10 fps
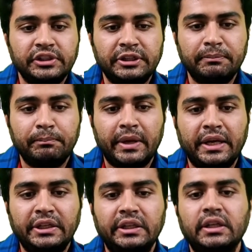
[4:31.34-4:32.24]

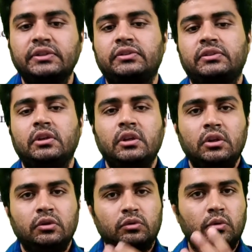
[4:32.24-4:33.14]
tympanicus.
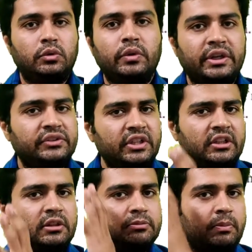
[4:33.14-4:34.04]
So you can say
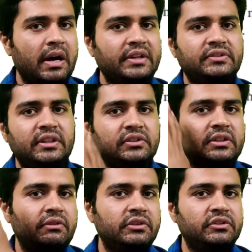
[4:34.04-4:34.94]
this pars tensa,
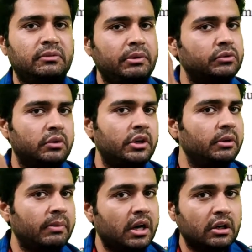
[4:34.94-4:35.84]
which is the majority
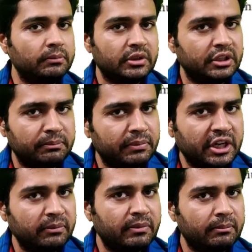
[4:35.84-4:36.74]
part of the tympanic
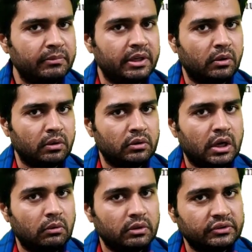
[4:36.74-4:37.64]
membrane, onto the
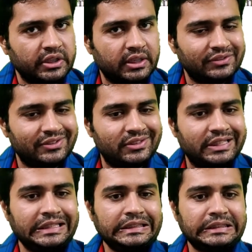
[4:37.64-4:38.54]
outer side is
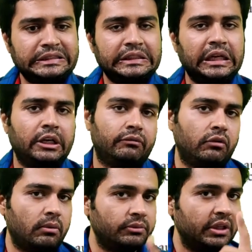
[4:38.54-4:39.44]
thickened and
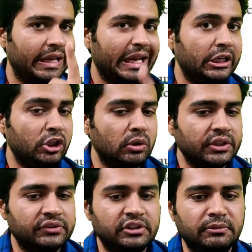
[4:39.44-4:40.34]
form the
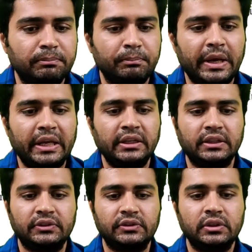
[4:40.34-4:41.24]
annulus
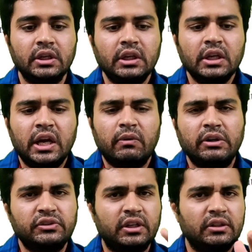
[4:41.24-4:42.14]
tympanicus. And what is
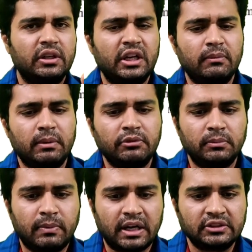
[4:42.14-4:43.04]
another name of the
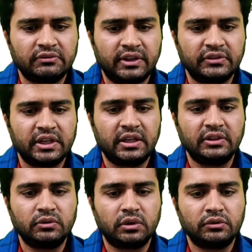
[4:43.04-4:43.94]
pars flaccida? It is
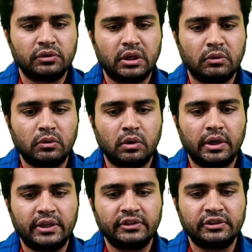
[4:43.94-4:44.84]
also now called
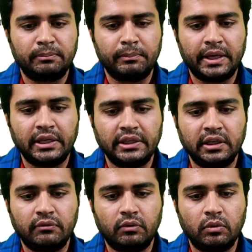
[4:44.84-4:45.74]
as the malleal
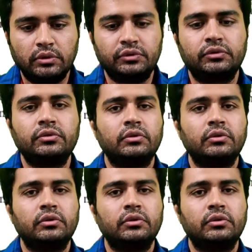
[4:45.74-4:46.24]
folds.